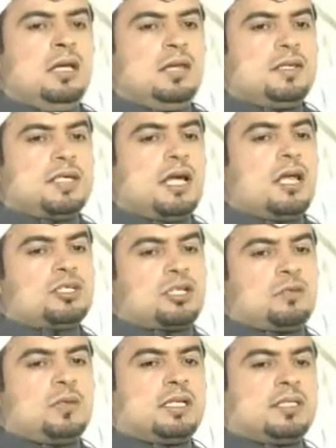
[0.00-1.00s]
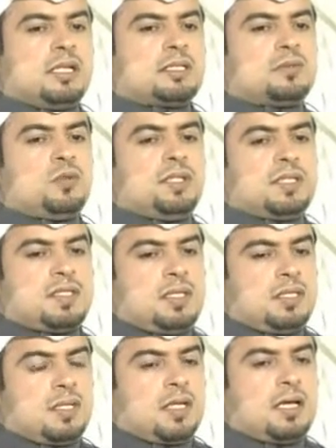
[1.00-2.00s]
the psychological part, as we
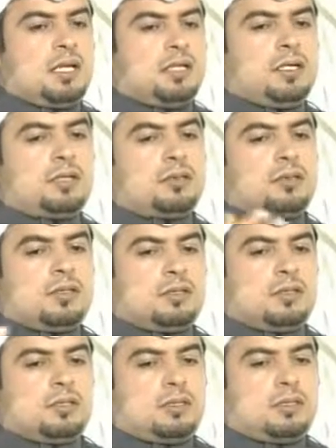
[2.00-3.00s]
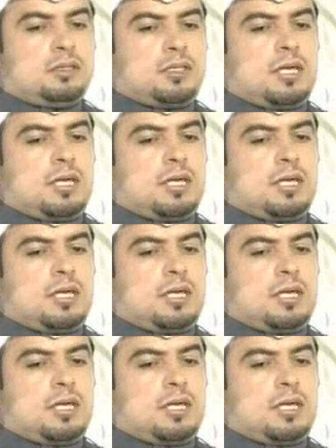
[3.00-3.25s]
see it in the clinic or in the